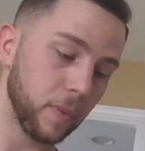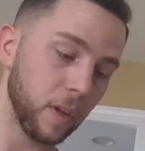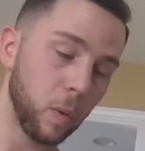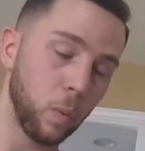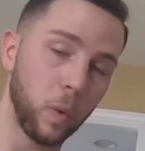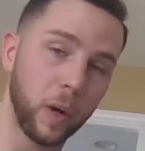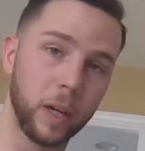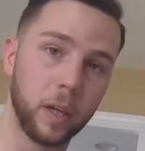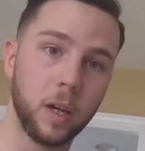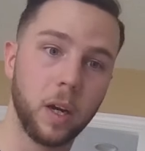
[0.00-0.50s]

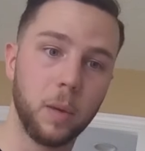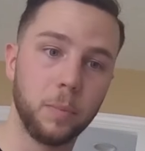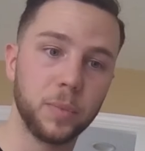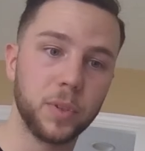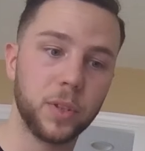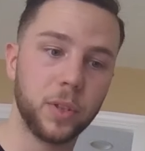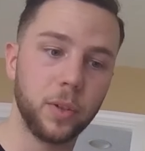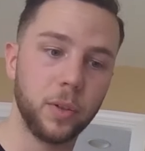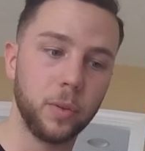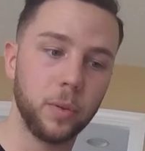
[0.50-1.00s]
When it
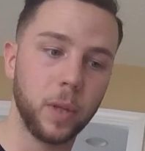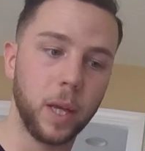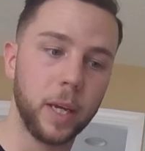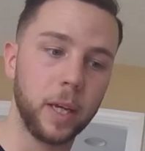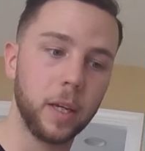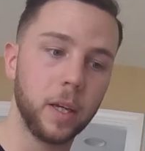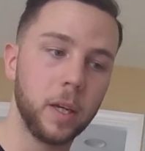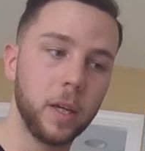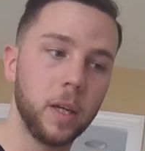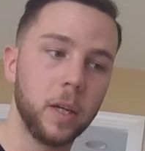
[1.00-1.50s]
comes to like
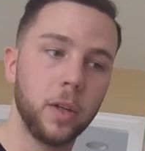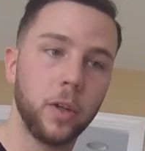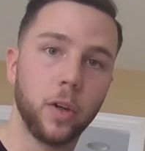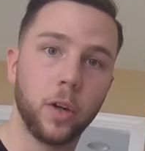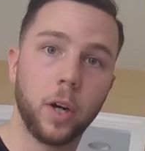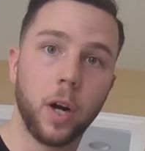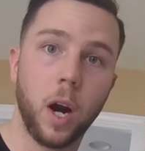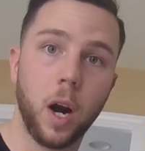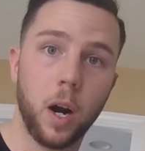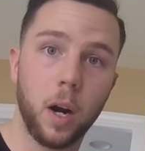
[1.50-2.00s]
your
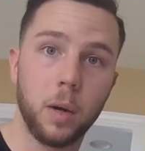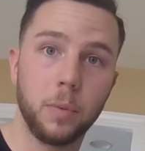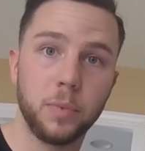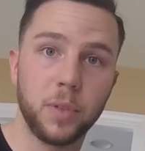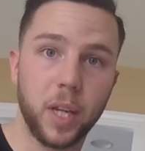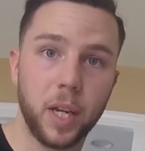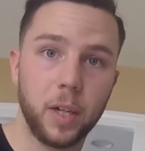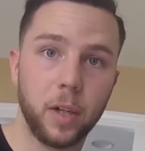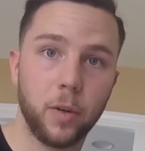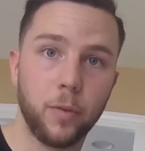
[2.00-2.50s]
carbs
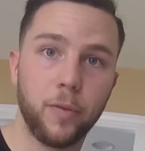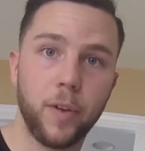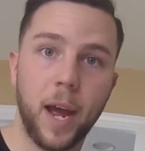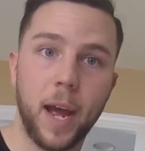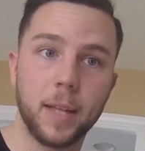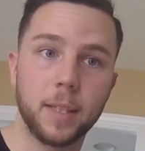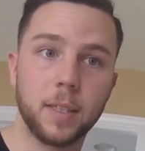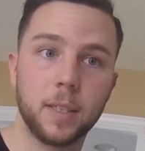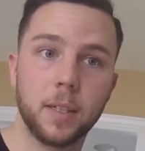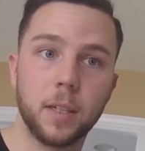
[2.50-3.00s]
and your
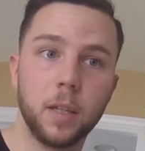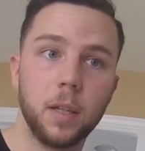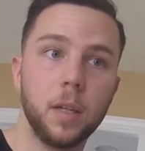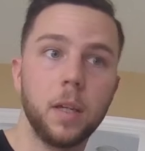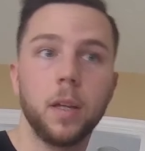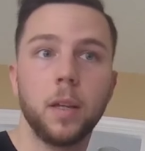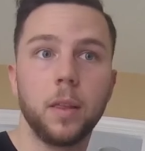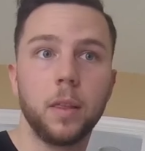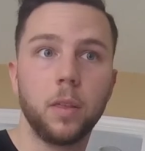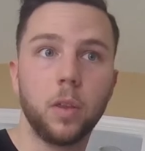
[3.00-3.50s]
fats,
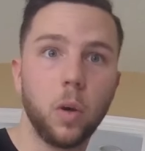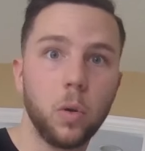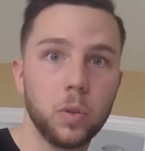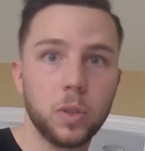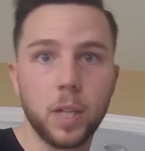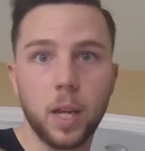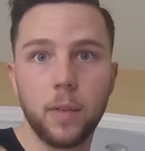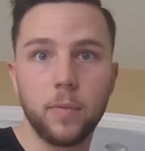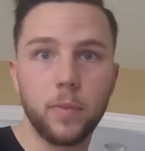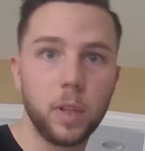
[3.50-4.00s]
those
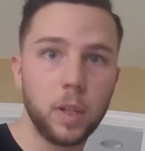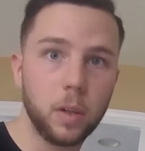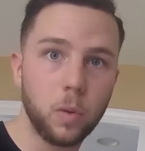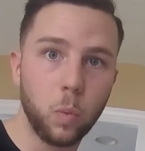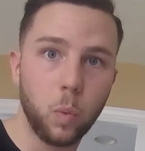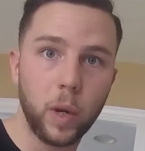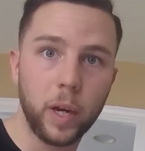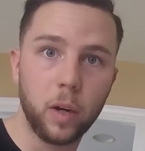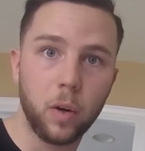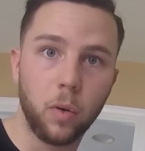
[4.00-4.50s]
have little
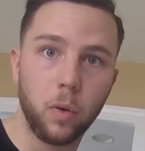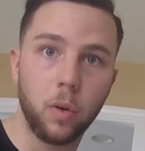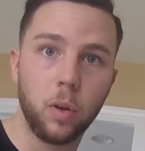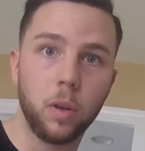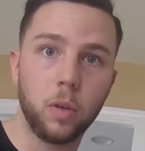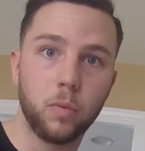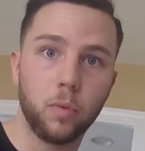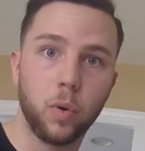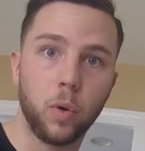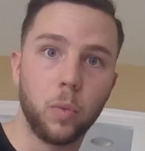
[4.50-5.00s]
wiggle
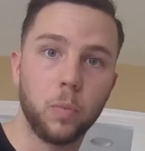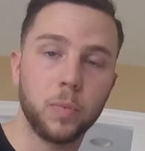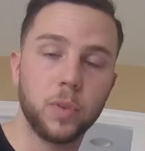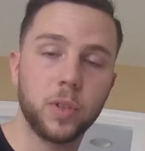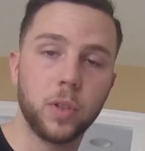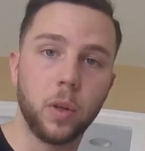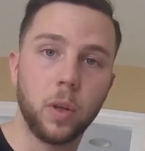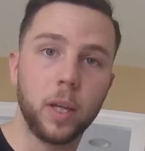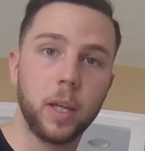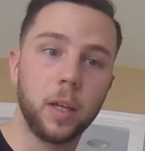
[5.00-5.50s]
room.
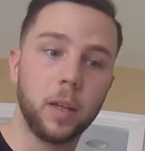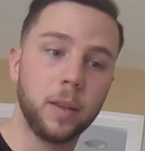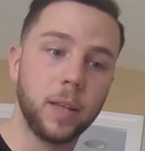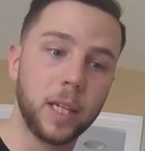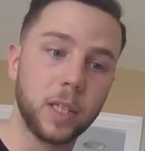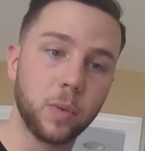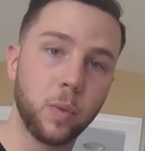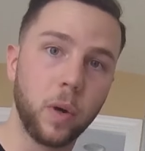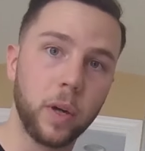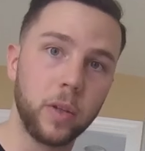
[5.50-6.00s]
So like,
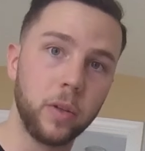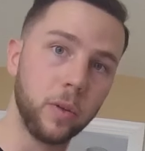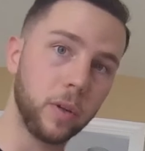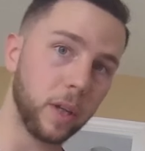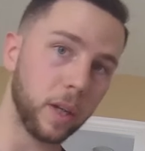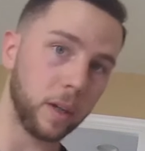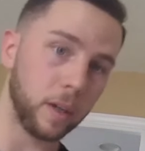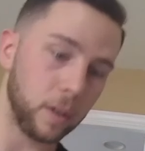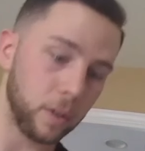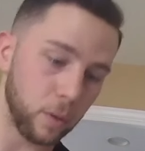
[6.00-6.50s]
that's why
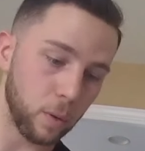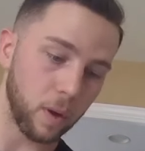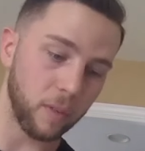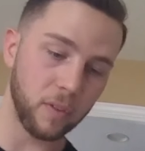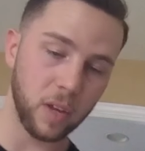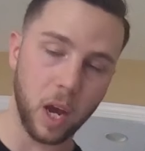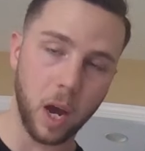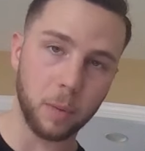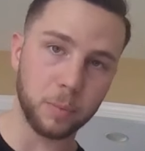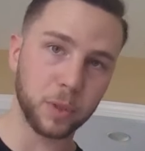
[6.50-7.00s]
you have
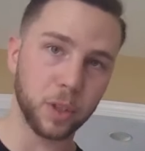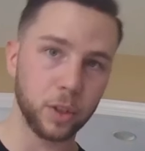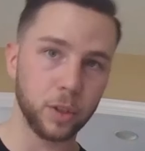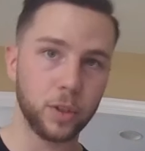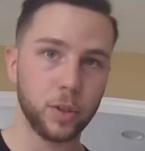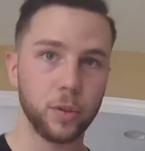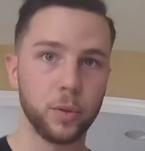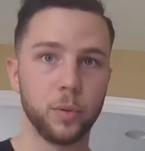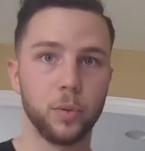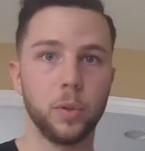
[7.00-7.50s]
the option
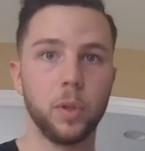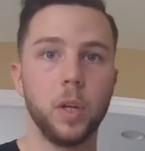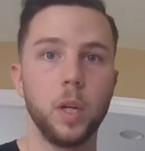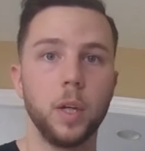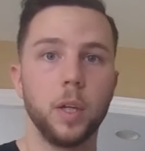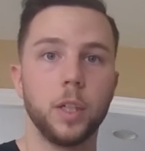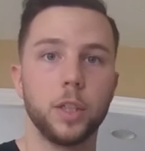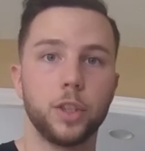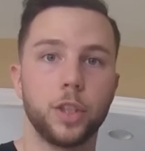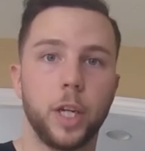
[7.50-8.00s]
to
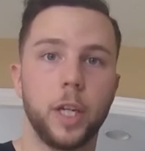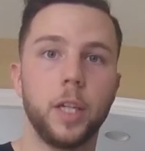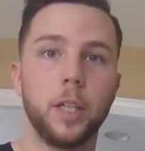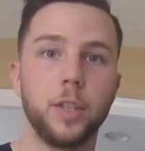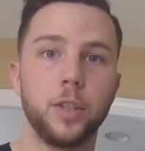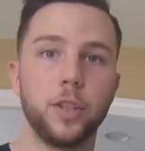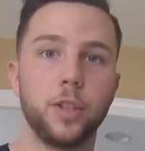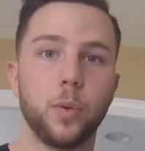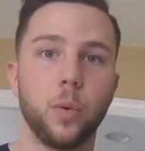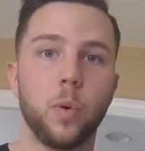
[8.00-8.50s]

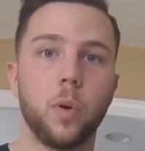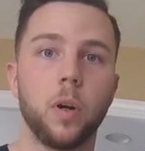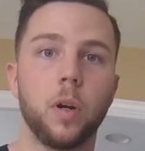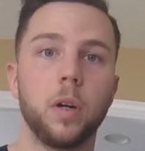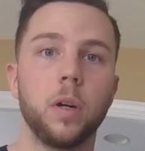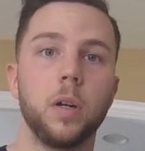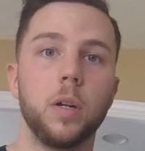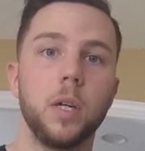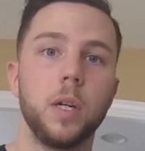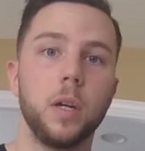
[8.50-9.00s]
change your
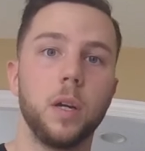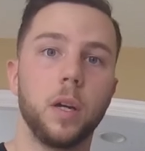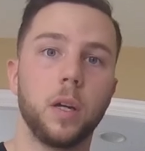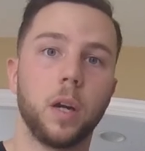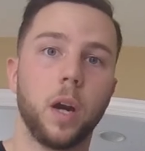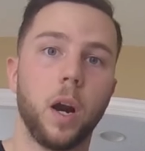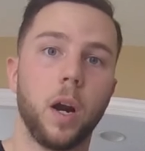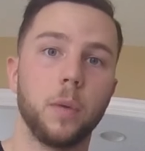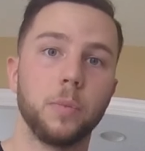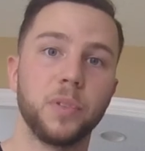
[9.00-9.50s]

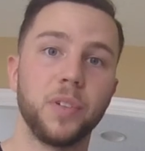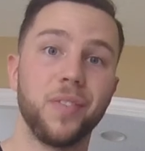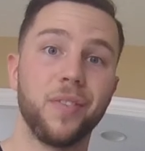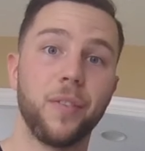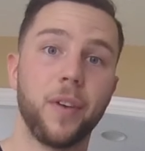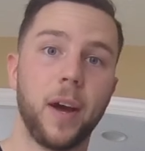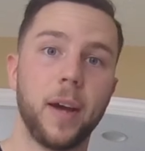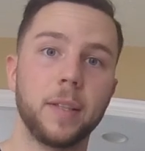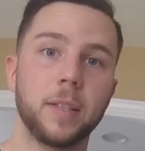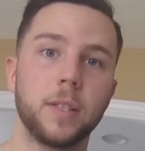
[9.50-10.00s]
carbs and
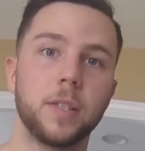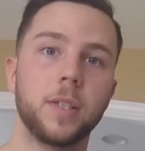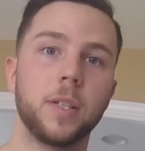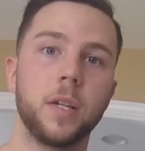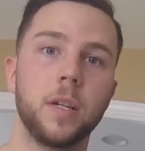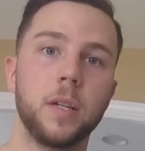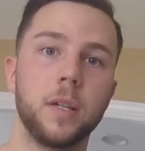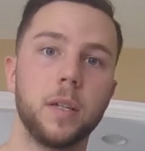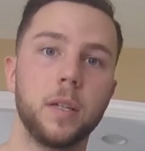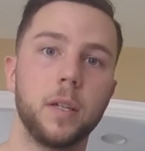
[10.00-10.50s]
fats
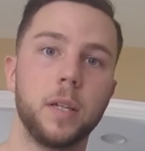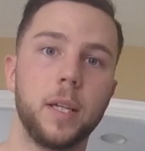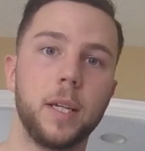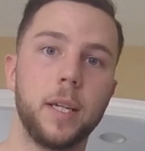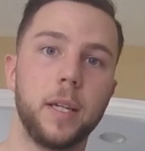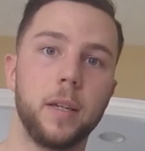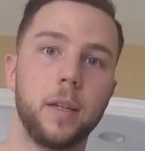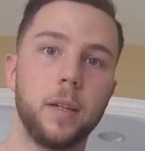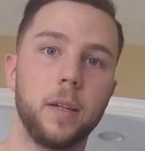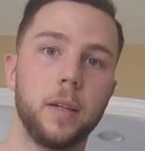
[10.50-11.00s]

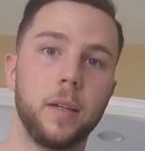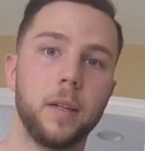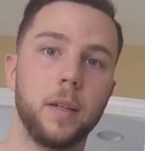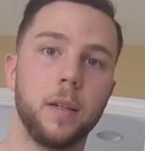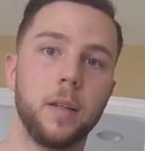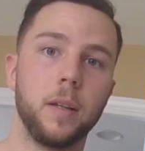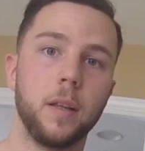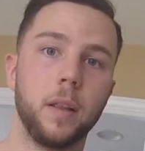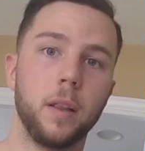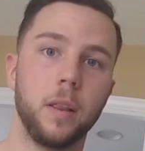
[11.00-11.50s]
in
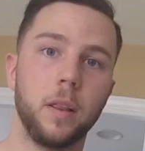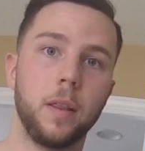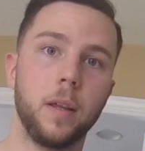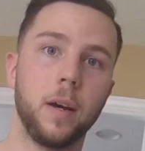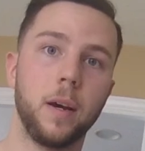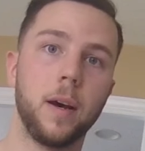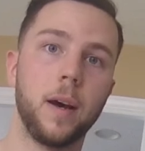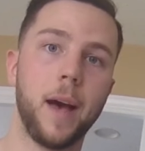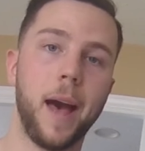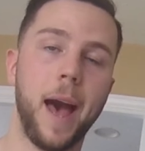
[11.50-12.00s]
the
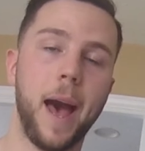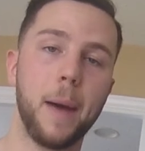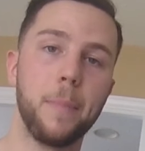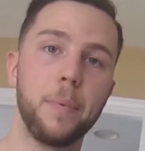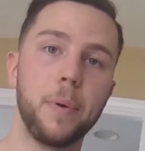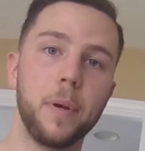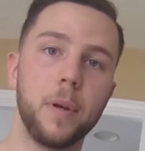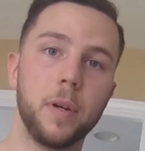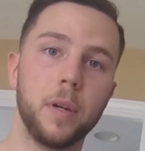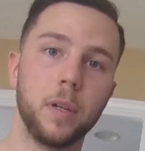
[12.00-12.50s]
app.
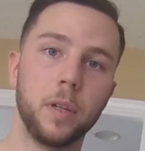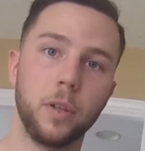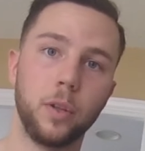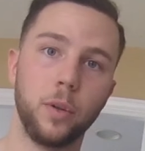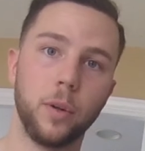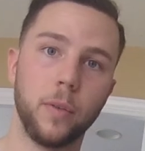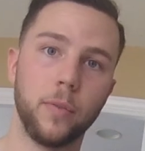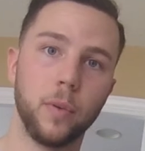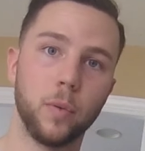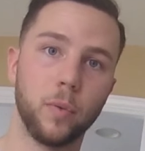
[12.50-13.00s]
You
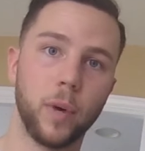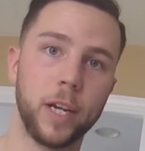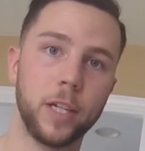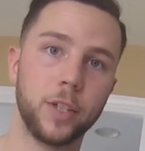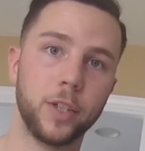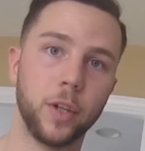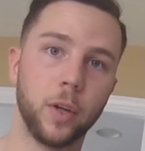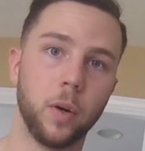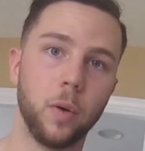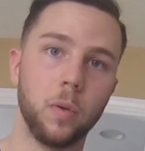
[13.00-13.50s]
have the
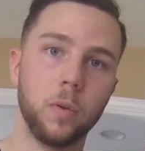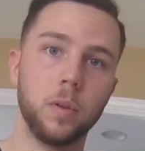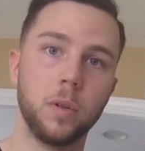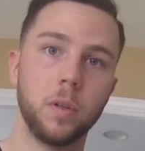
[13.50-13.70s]
ratio,